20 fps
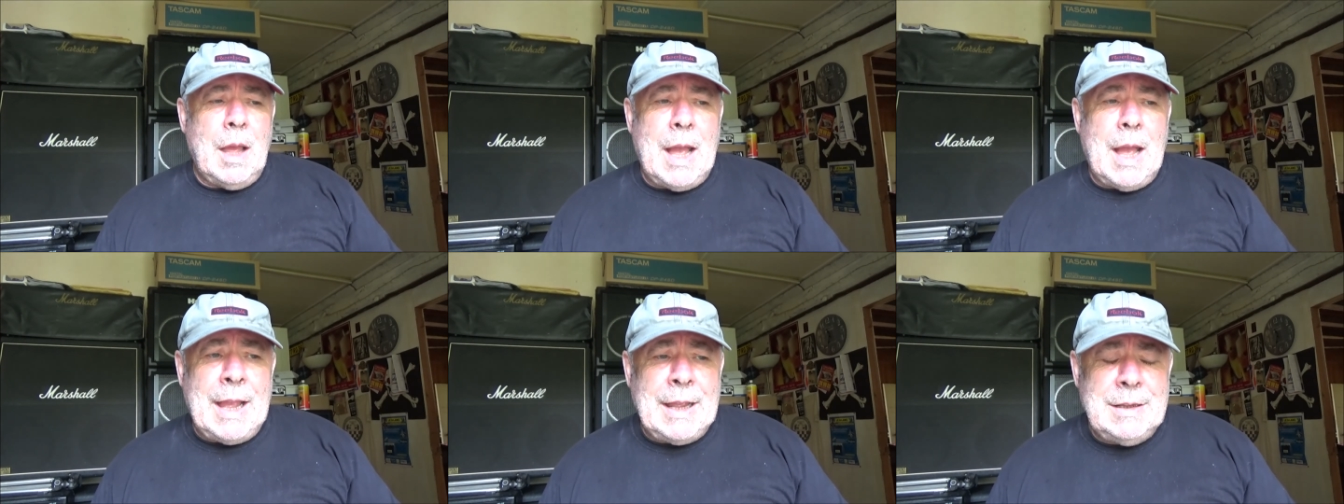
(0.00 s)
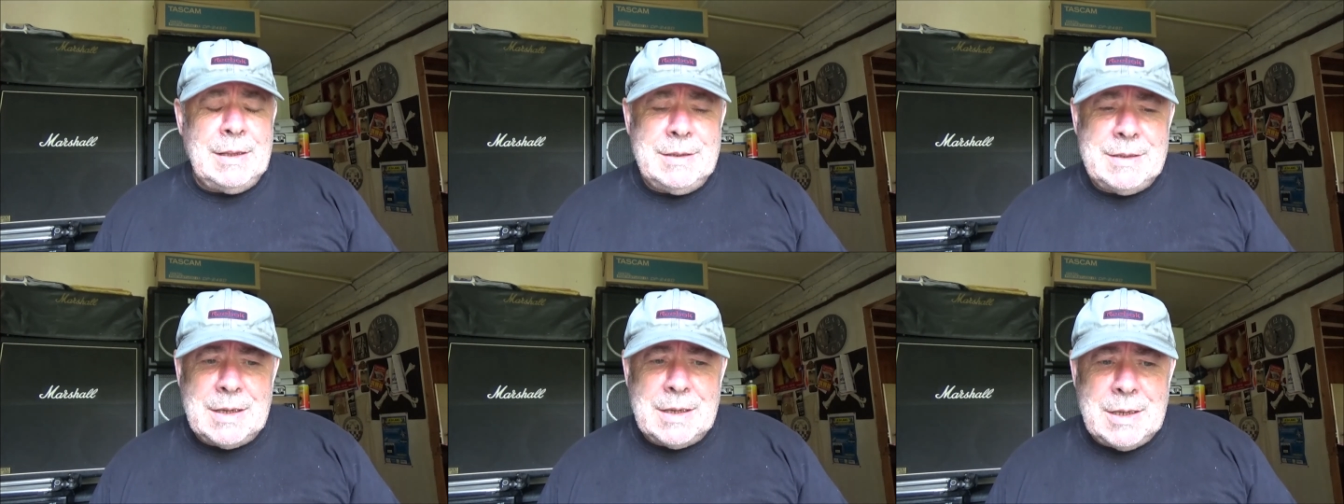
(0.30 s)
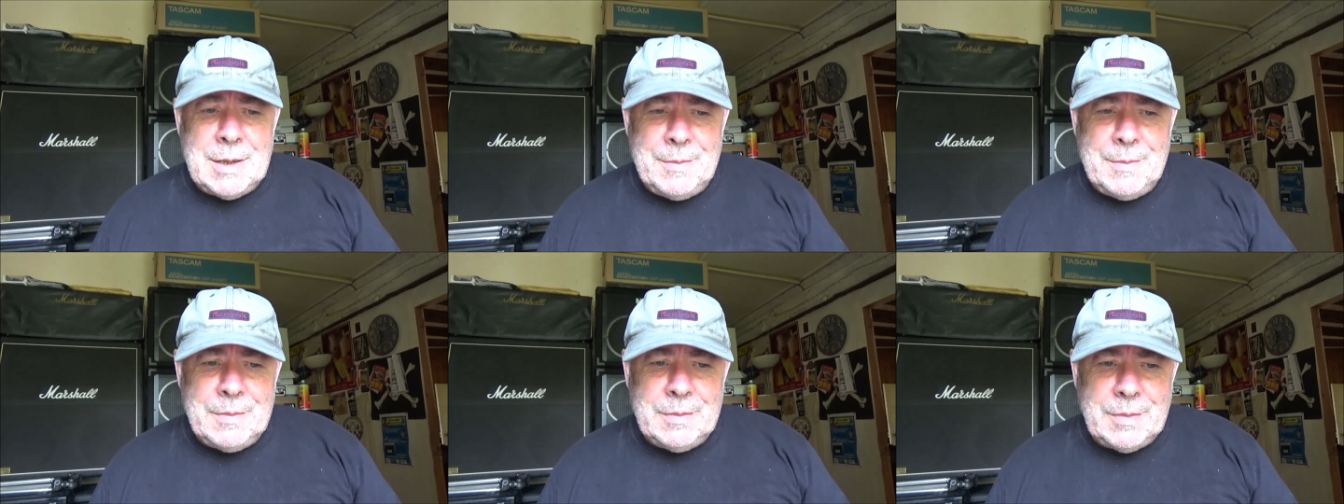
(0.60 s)
and
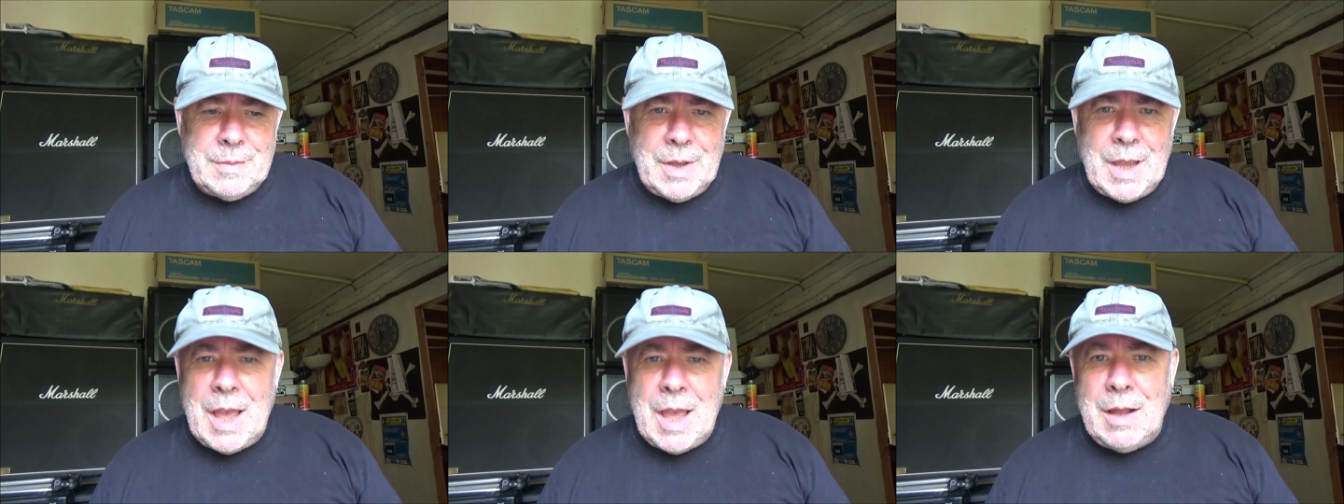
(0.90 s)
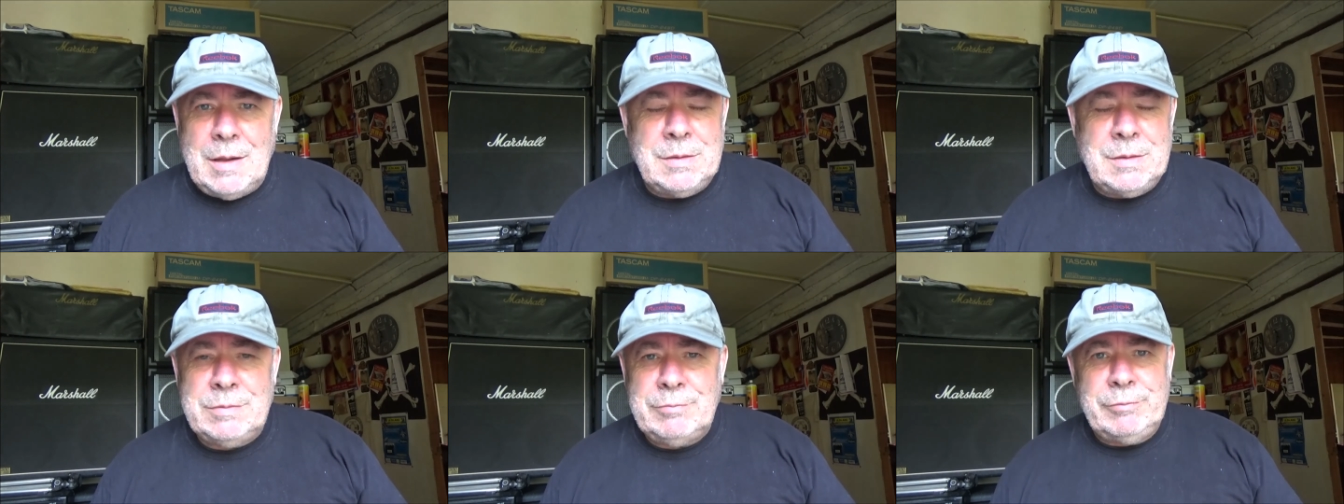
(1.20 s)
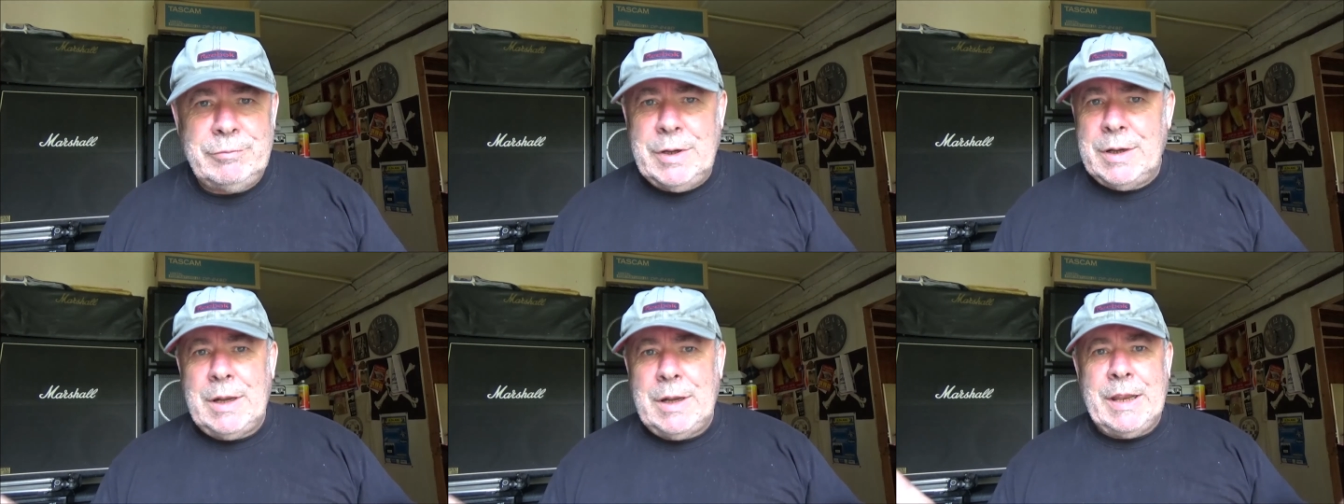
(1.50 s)

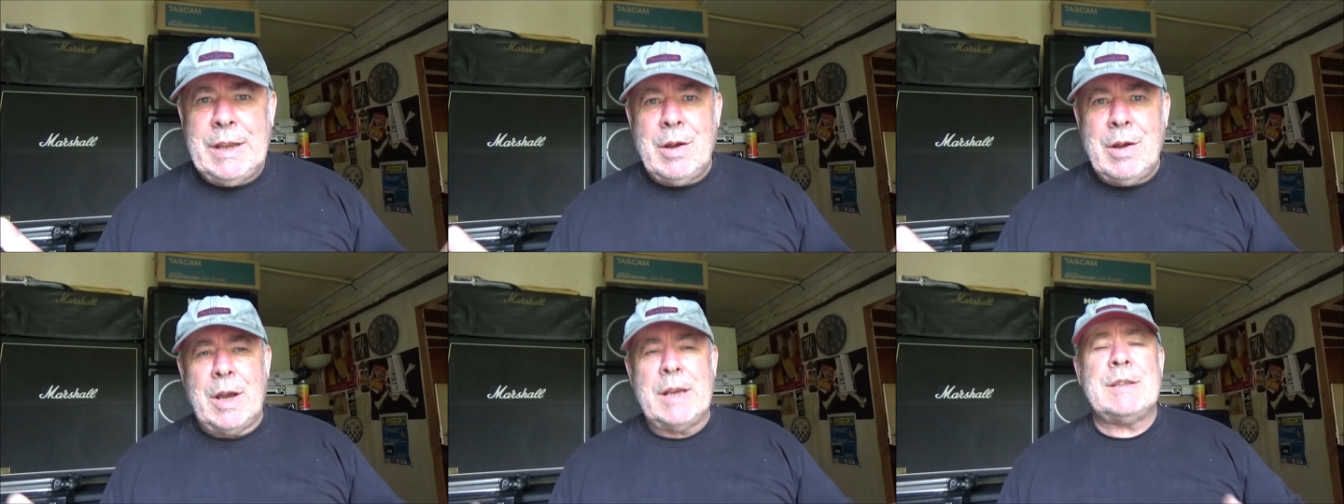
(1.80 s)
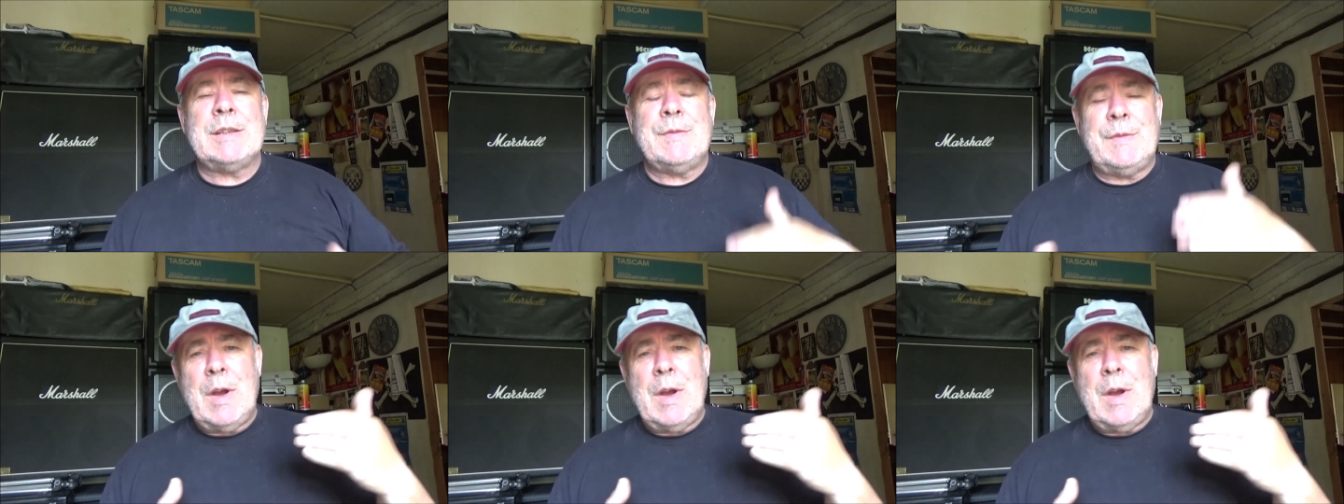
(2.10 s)
really nice